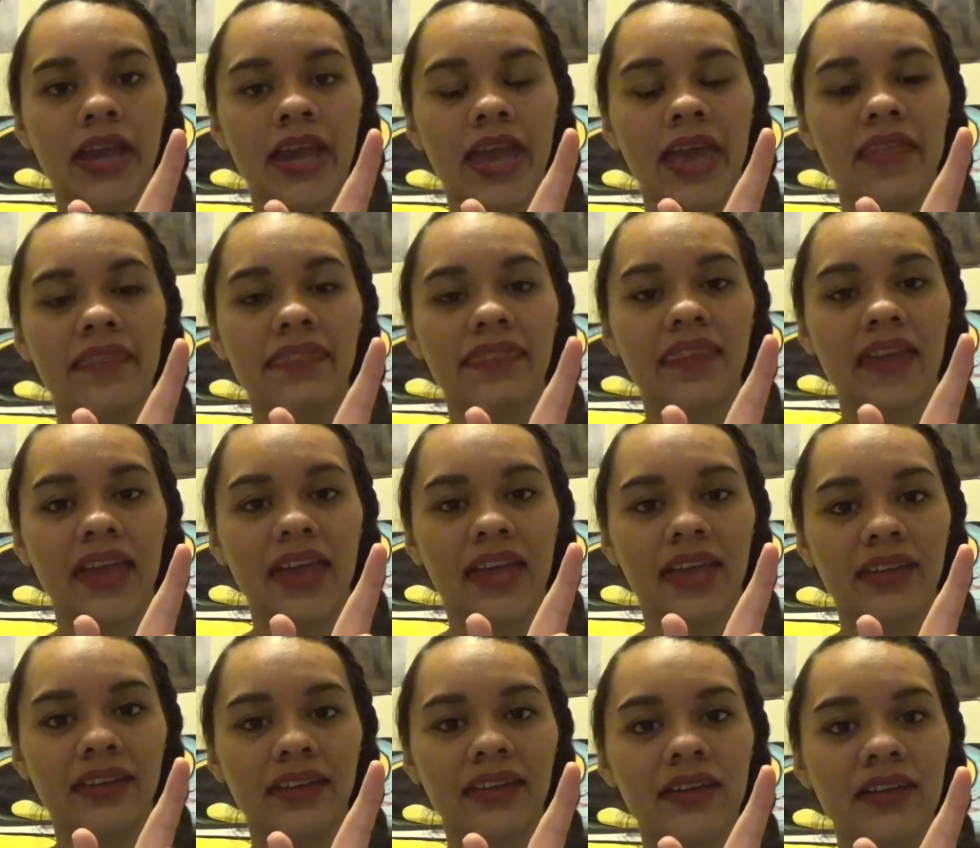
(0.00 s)
And
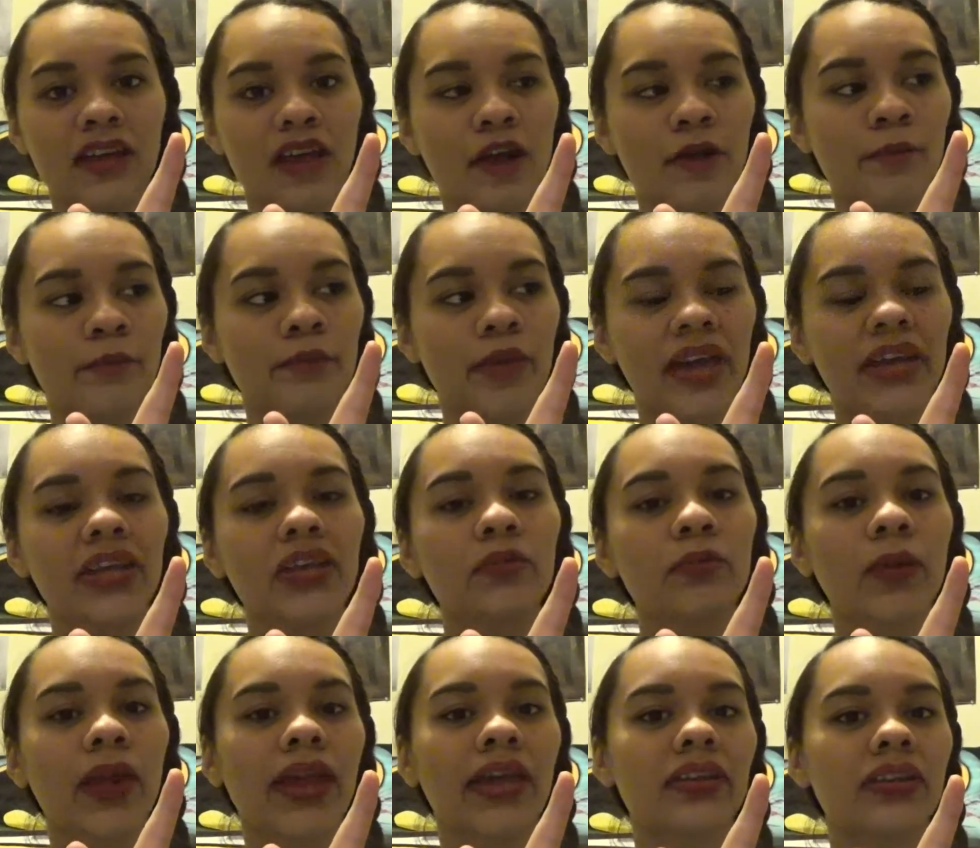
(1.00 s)
then Betty
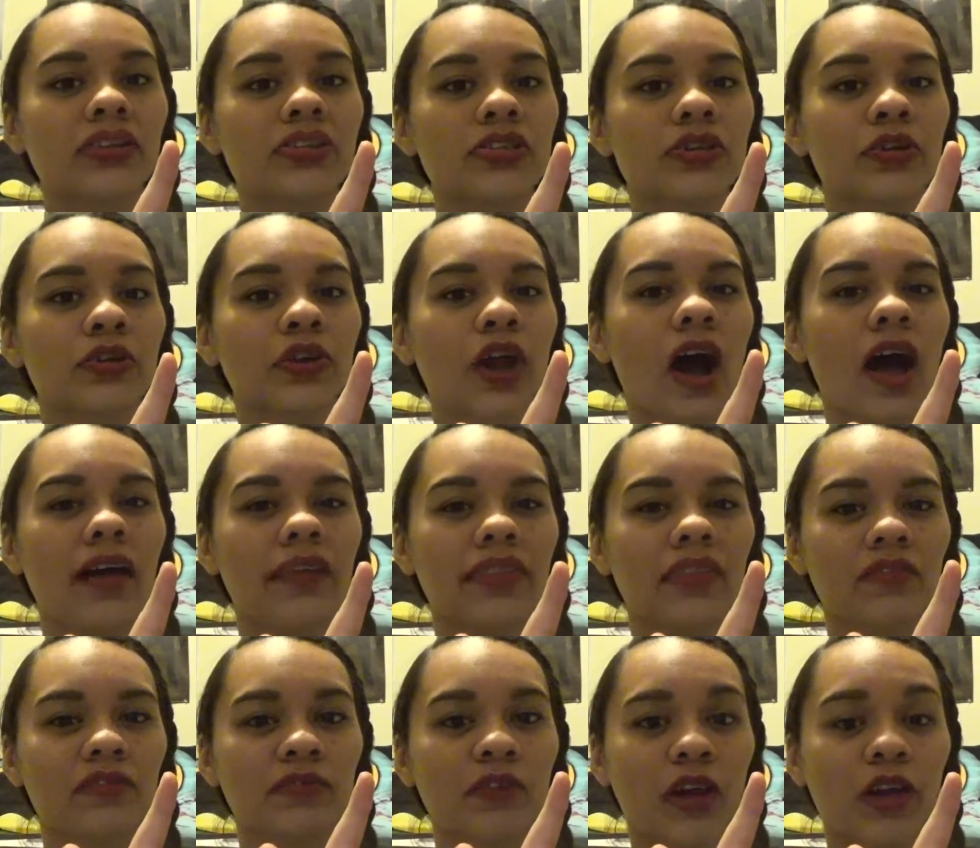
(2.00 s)
ran to turn on
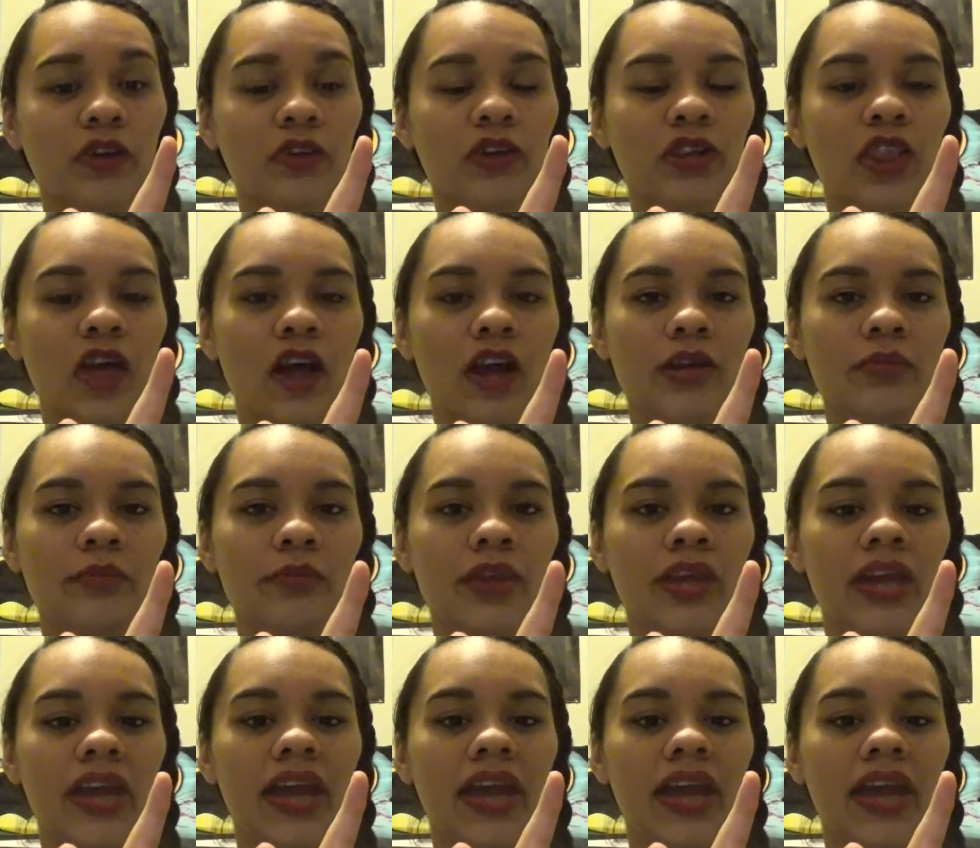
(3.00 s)
the fire alarm.